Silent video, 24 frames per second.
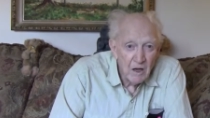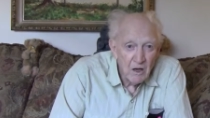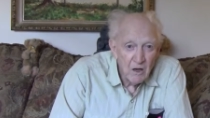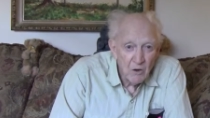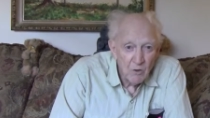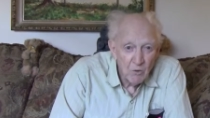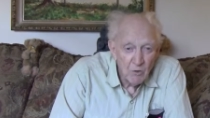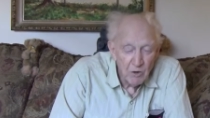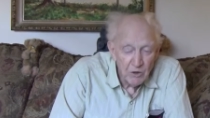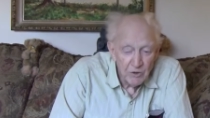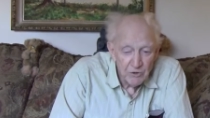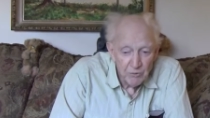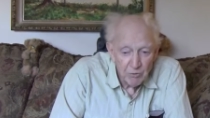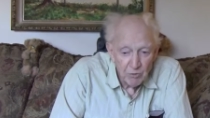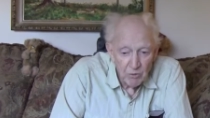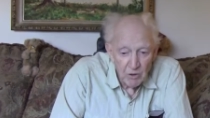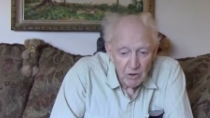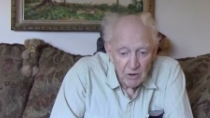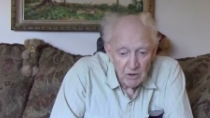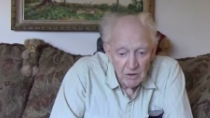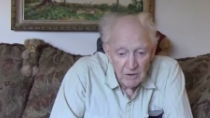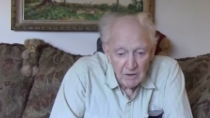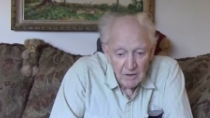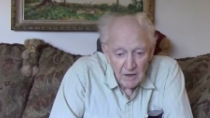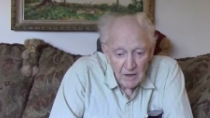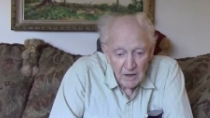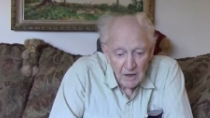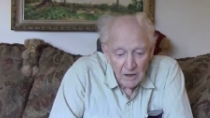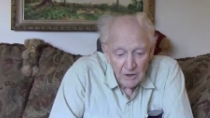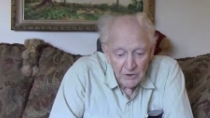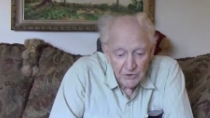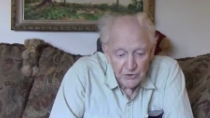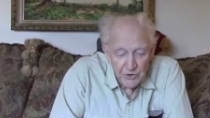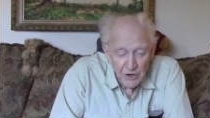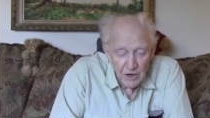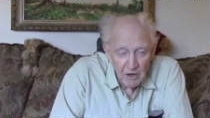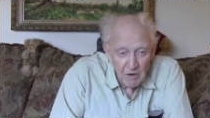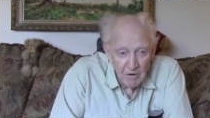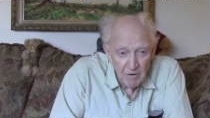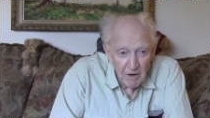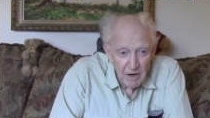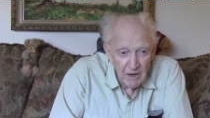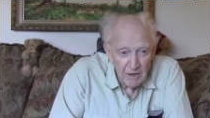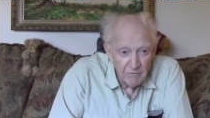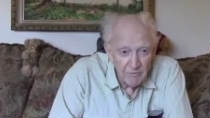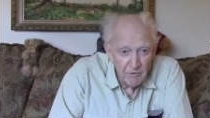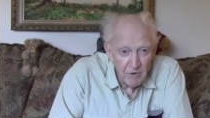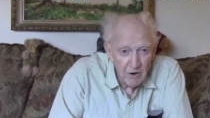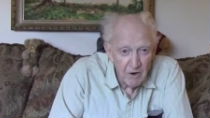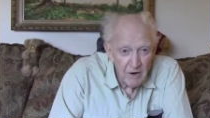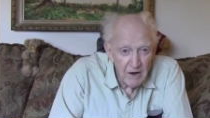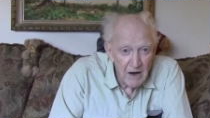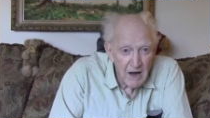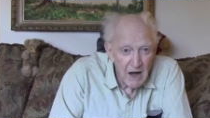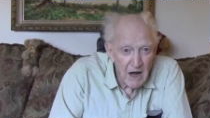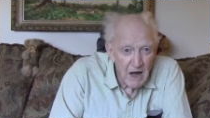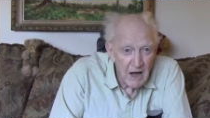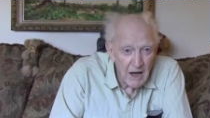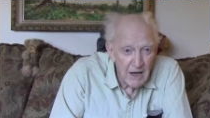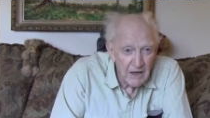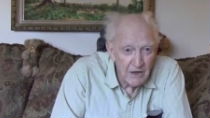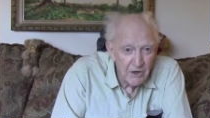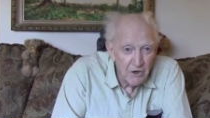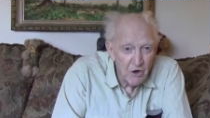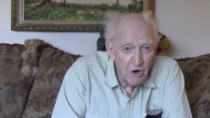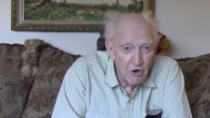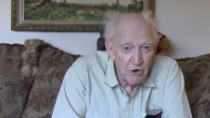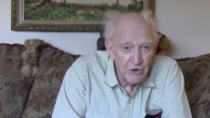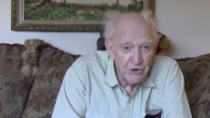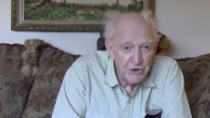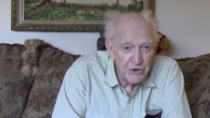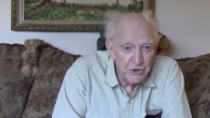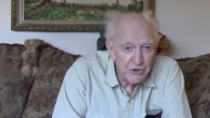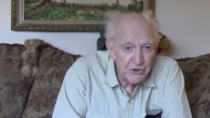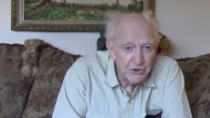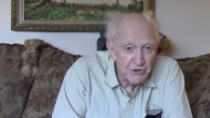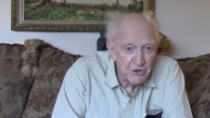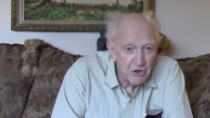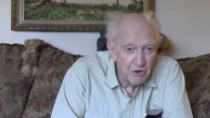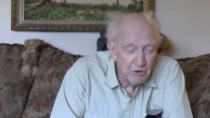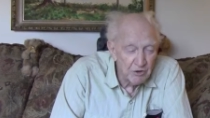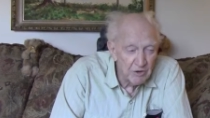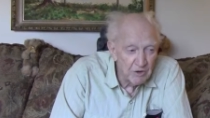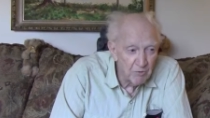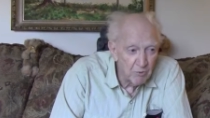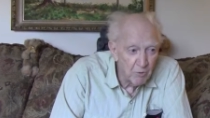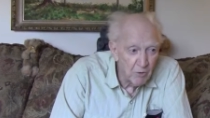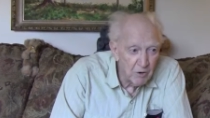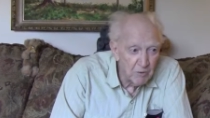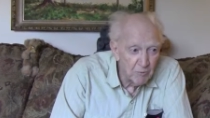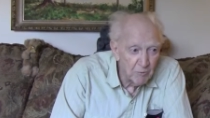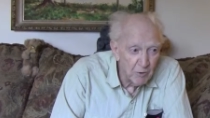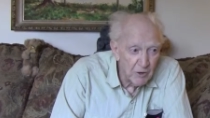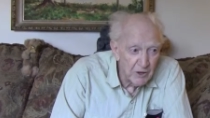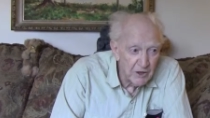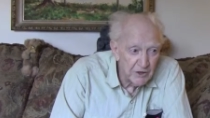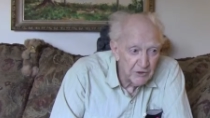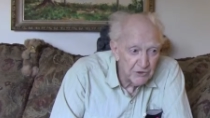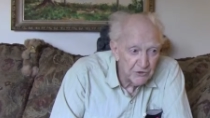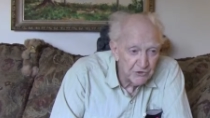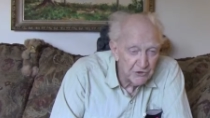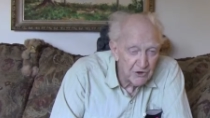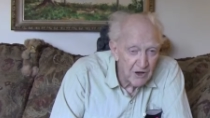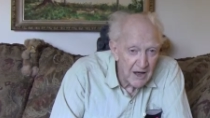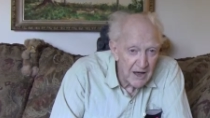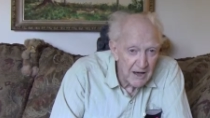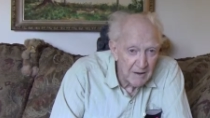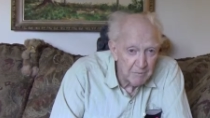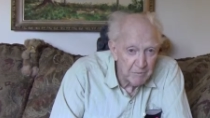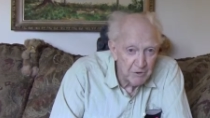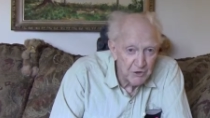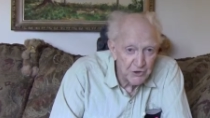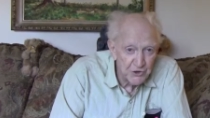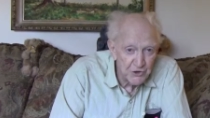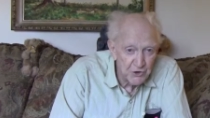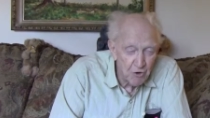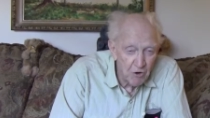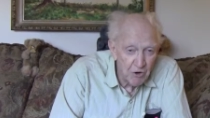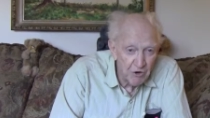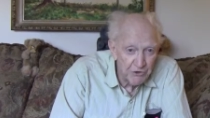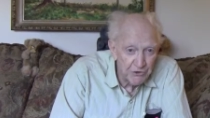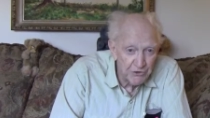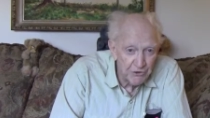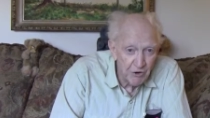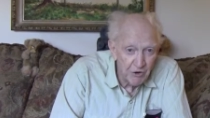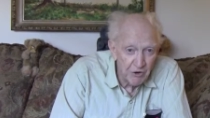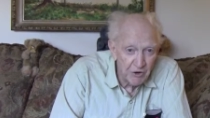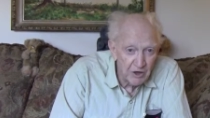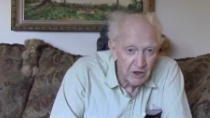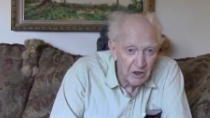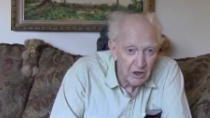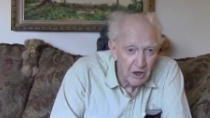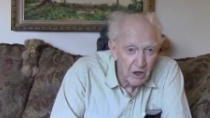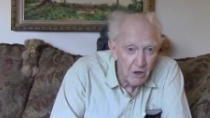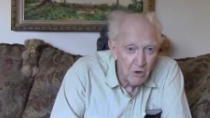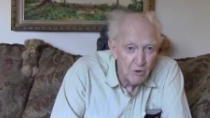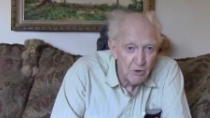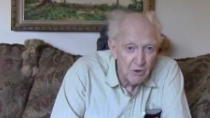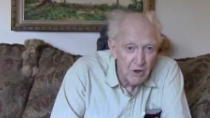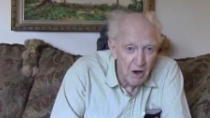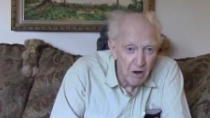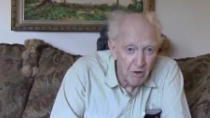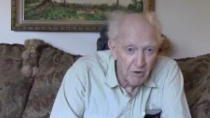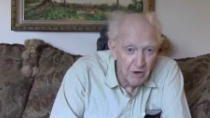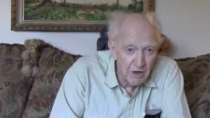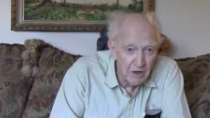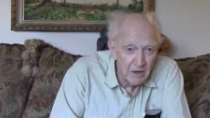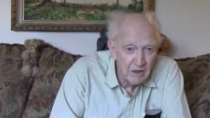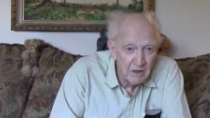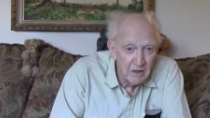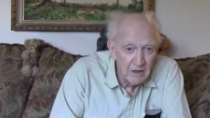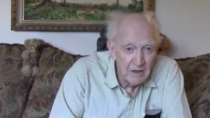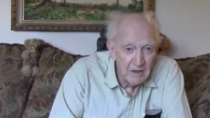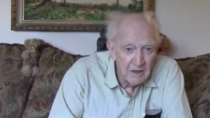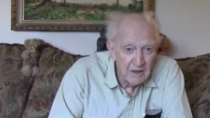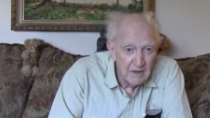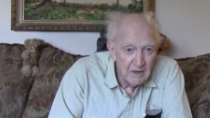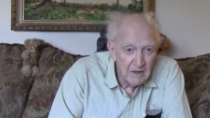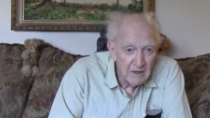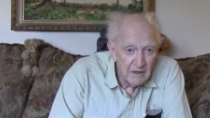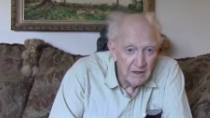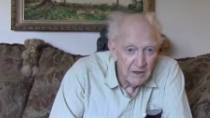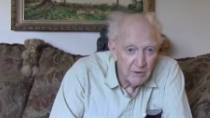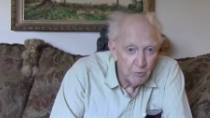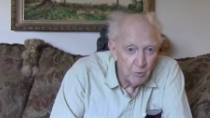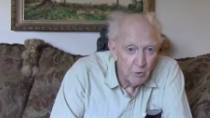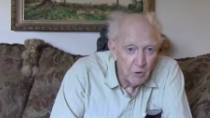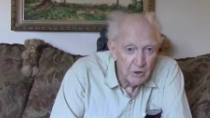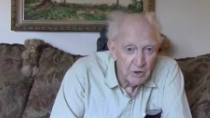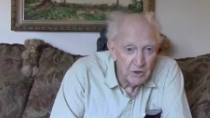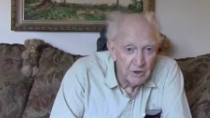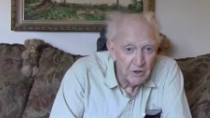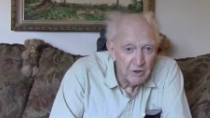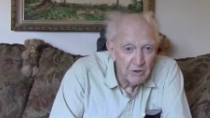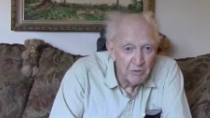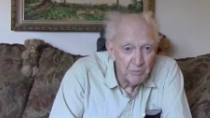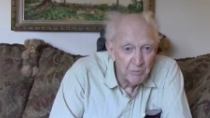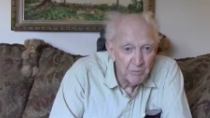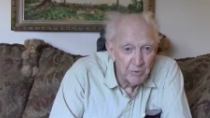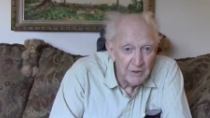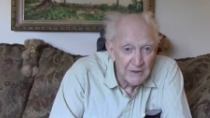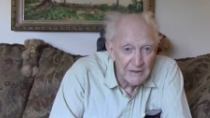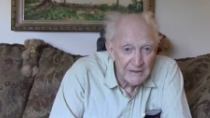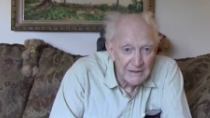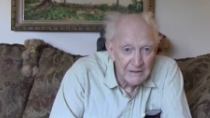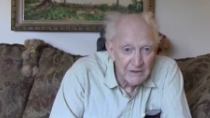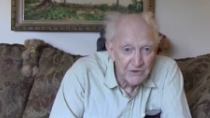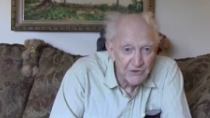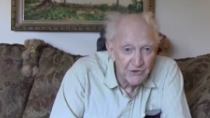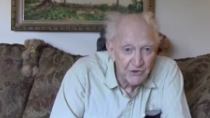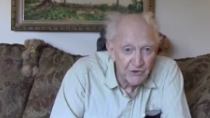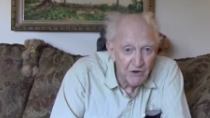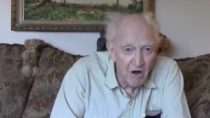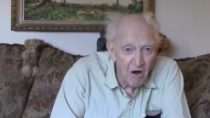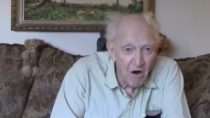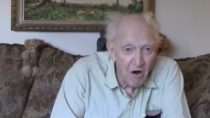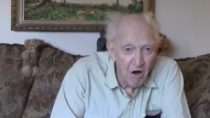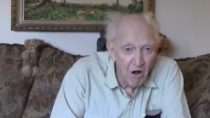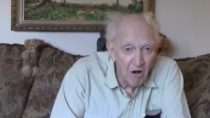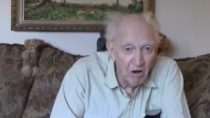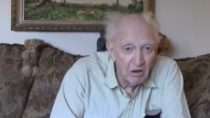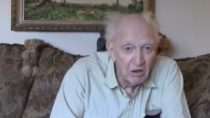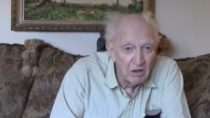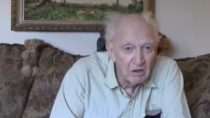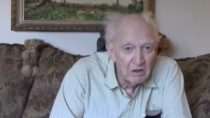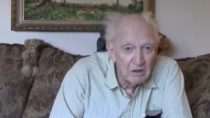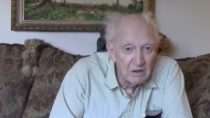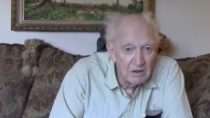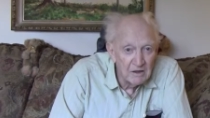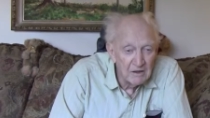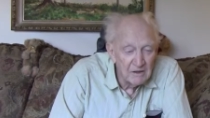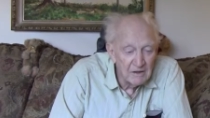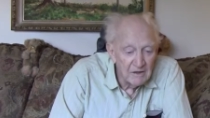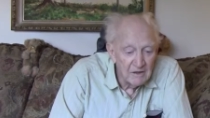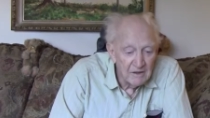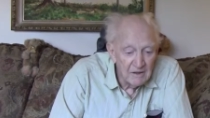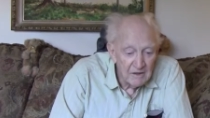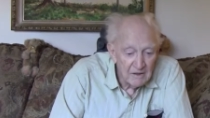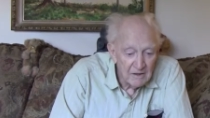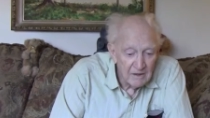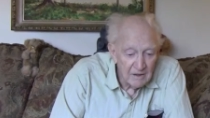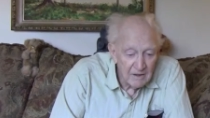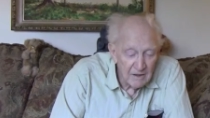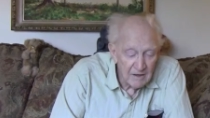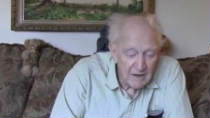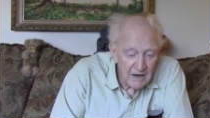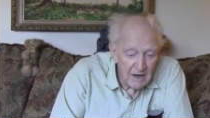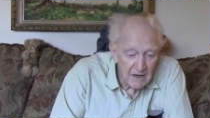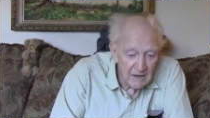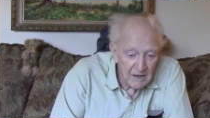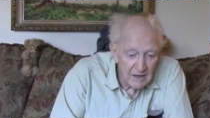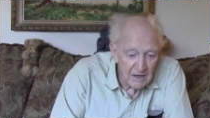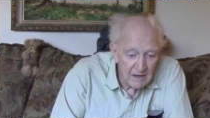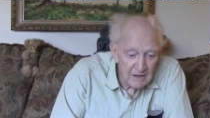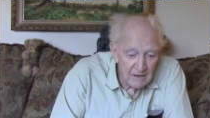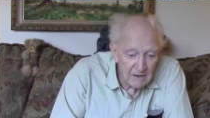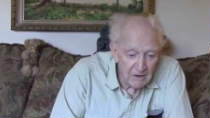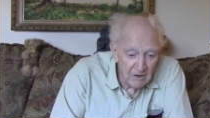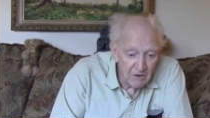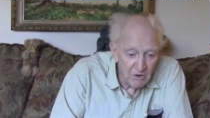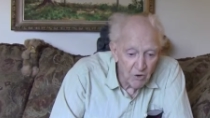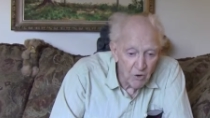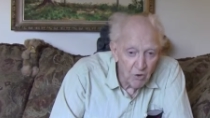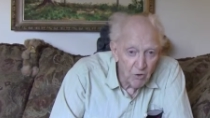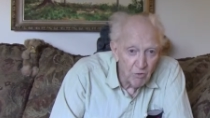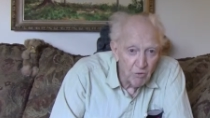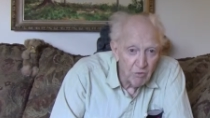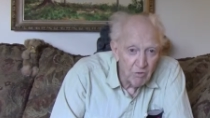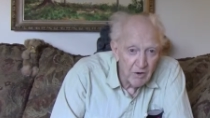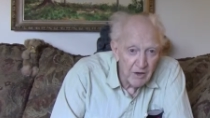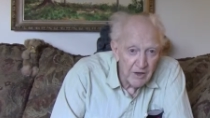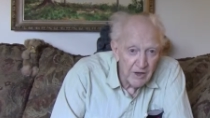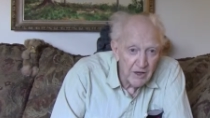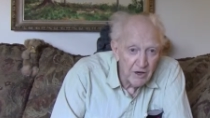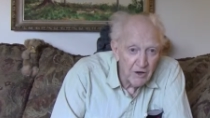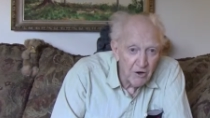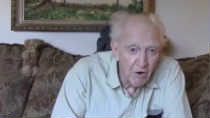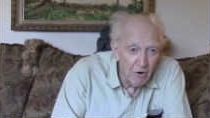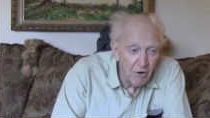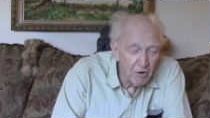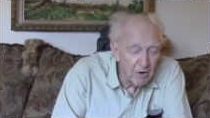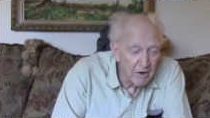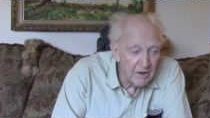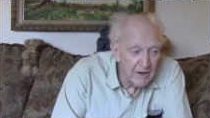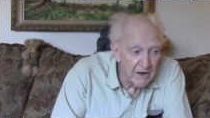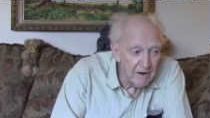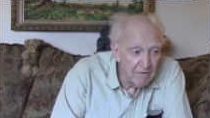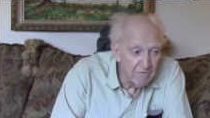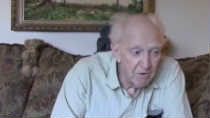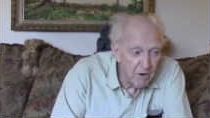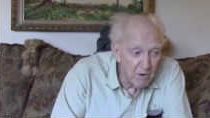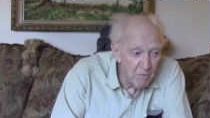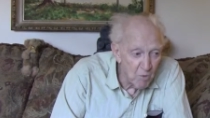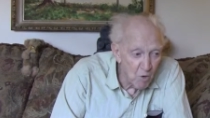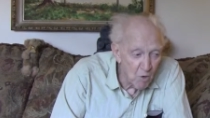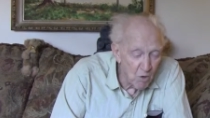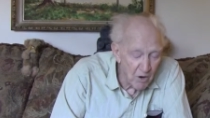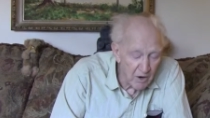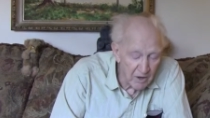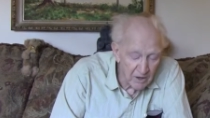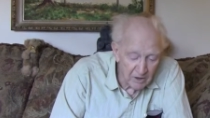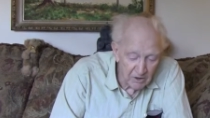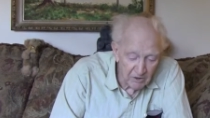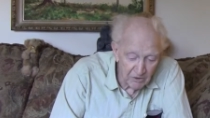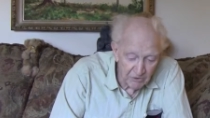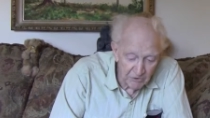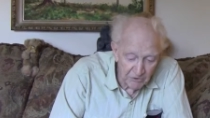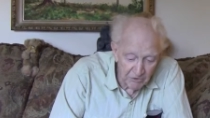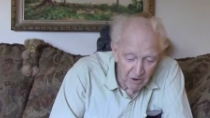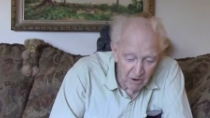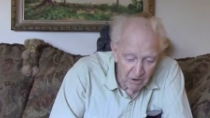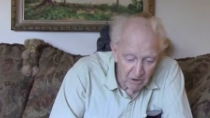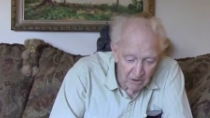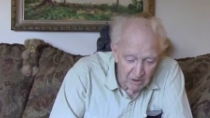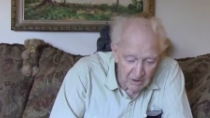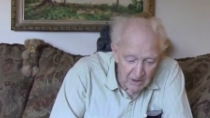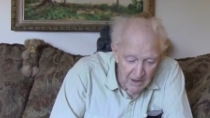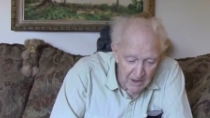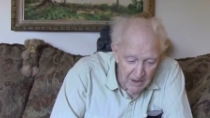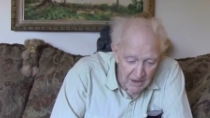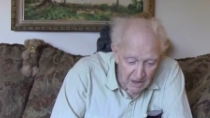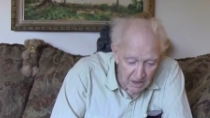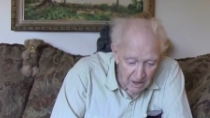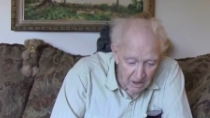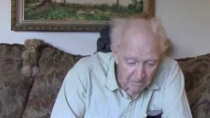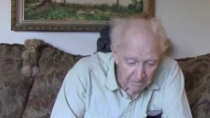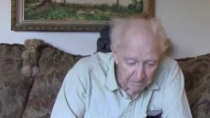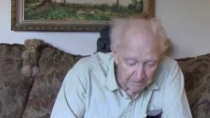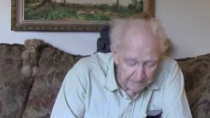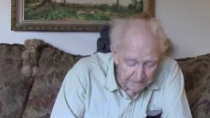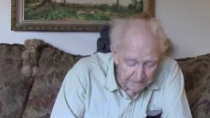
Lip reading: which would generate very high inertia so that when we slammed the short circuit load on it, it wouldn't completely stall. And I got to go in early every morning and start that up.